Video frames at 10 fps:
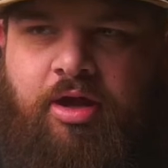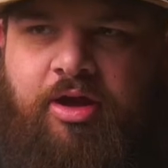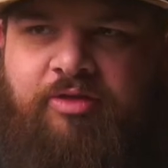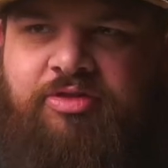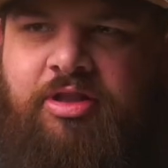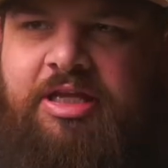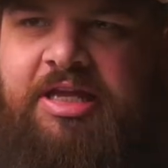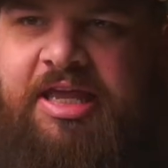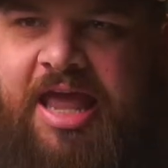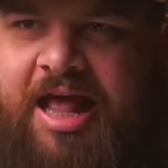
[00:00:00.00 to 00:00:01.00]
of the
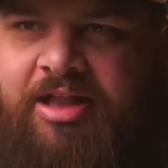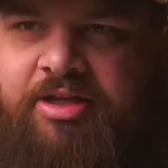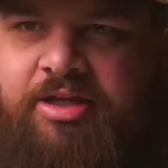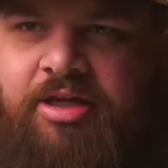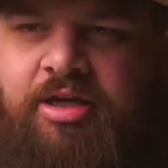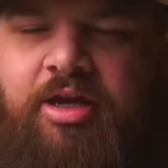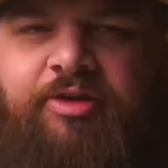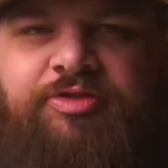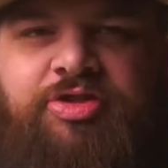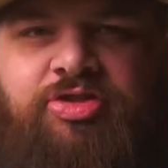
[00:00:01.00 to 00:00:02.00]
legality
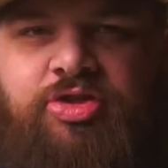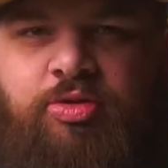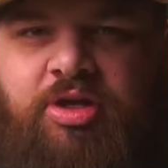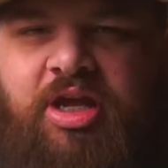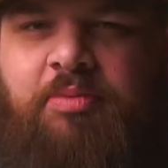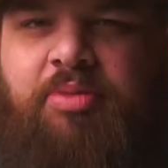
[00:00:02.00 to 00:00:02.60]
of suing